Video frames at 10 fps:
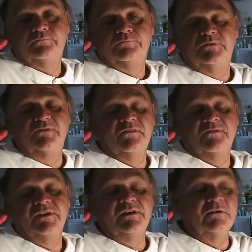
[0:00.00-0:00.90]
If you ever
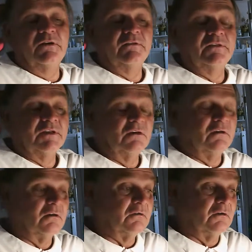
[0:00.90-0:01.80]
think you have anything
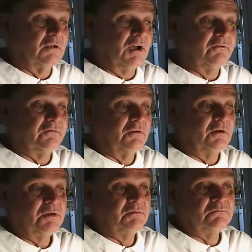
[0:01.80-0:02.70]
hard in your life, I
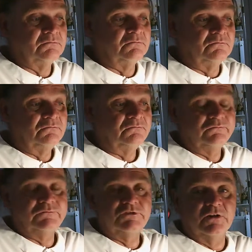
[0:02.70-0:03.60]
mean,
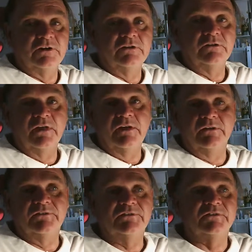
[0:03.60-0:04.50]
try to do
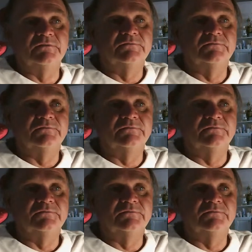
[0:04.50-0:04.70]
this.